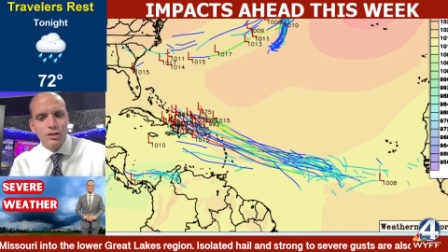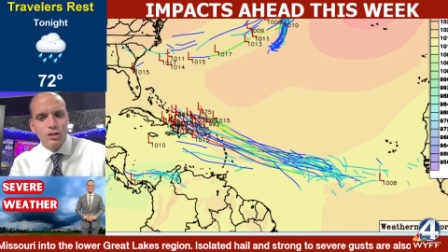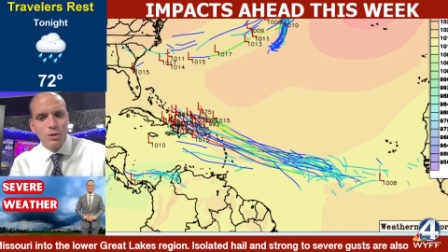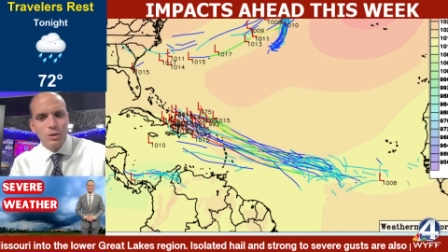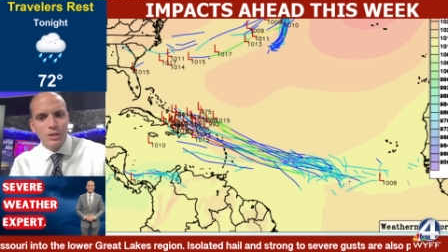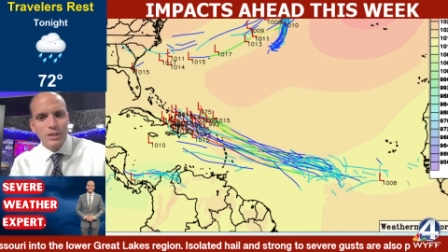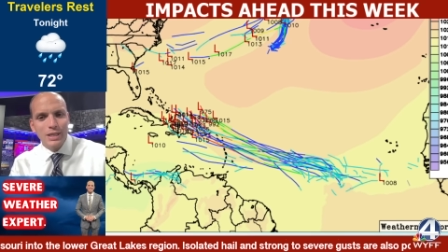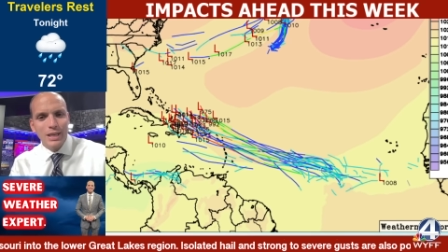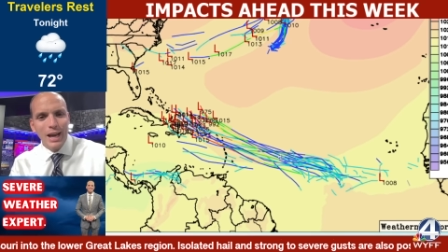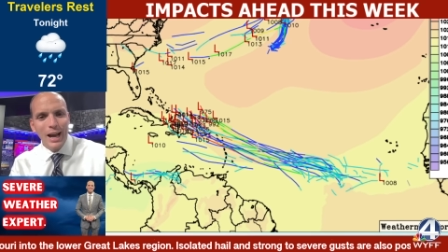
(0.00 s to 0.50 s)
so
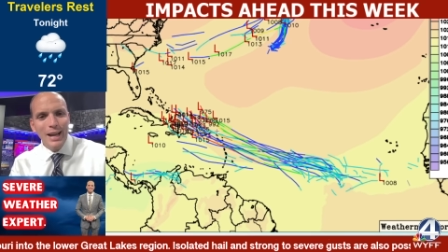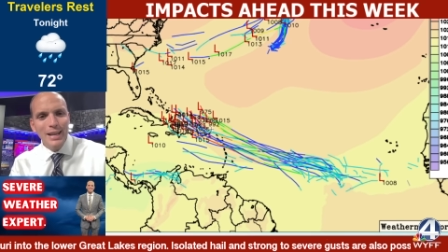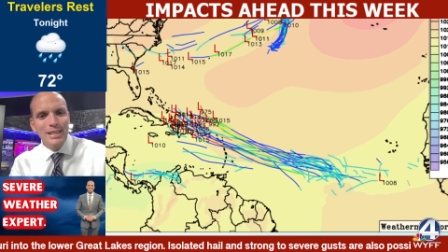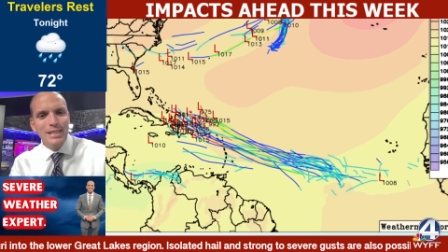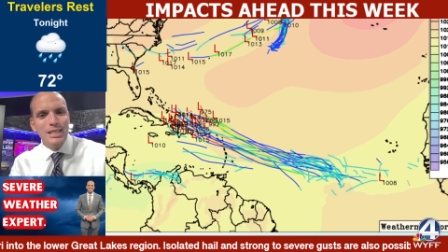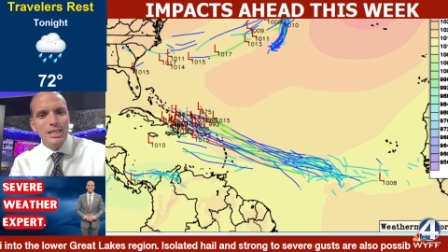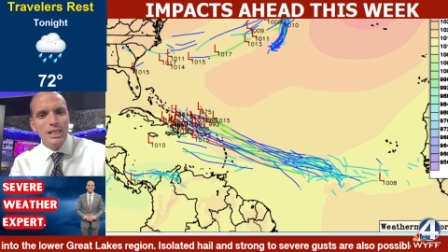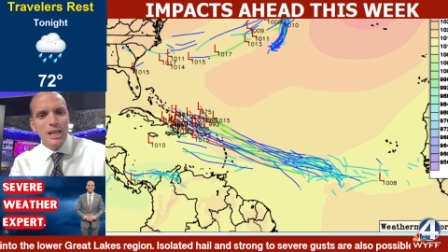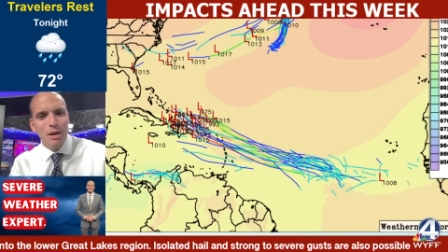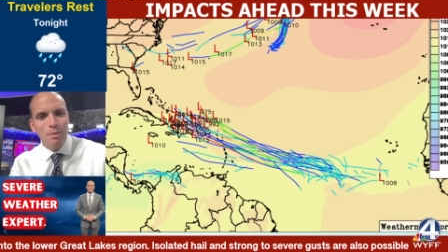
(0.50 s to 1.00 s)
it's got
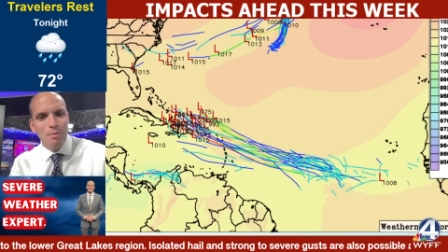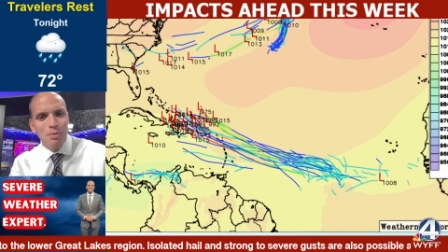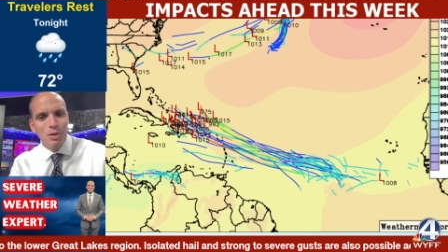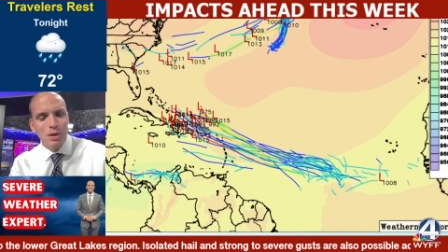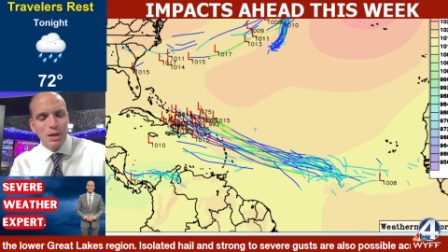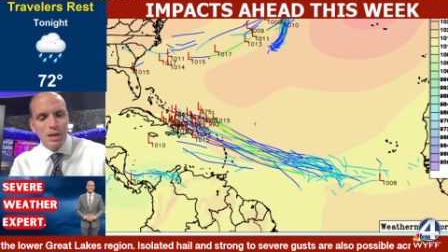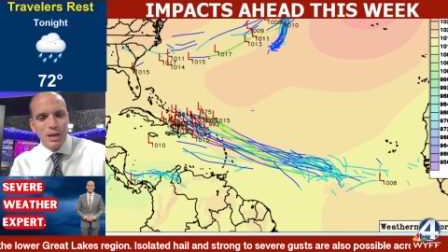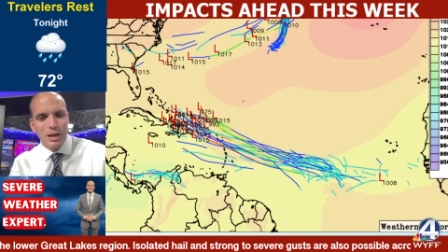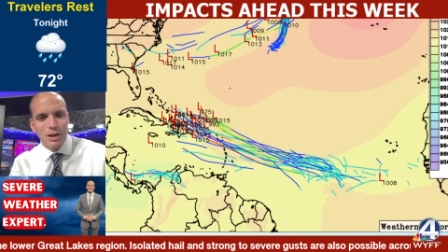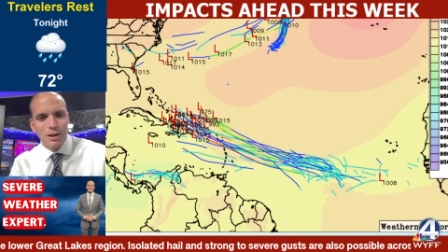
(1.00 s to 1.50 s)

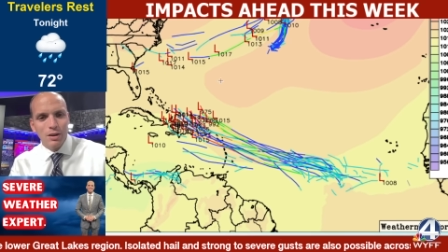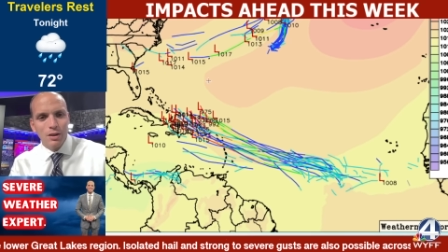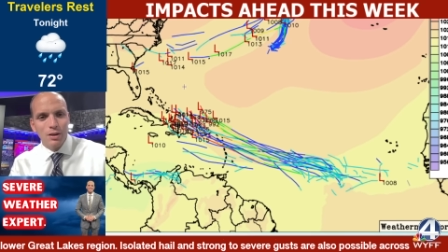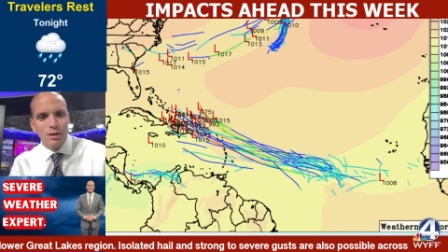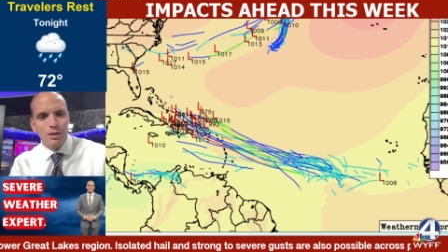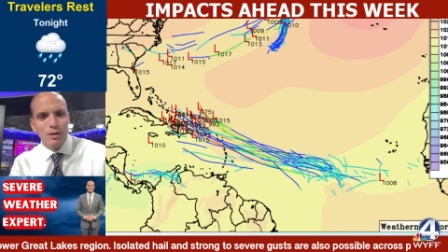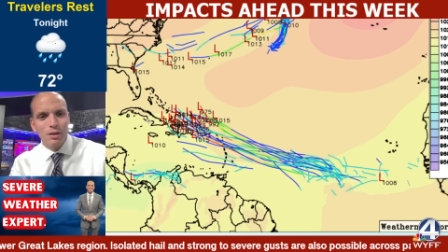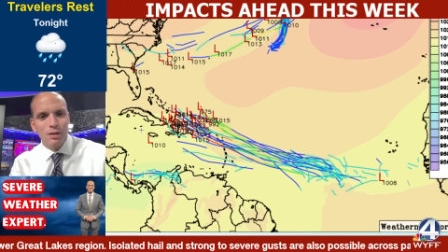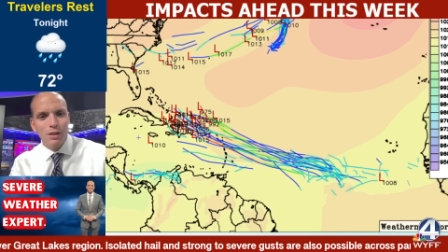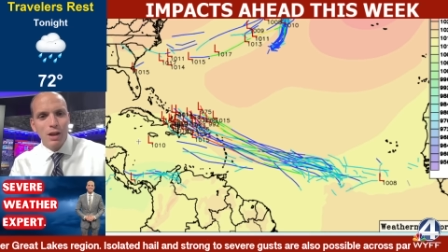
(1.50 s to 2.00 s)
something here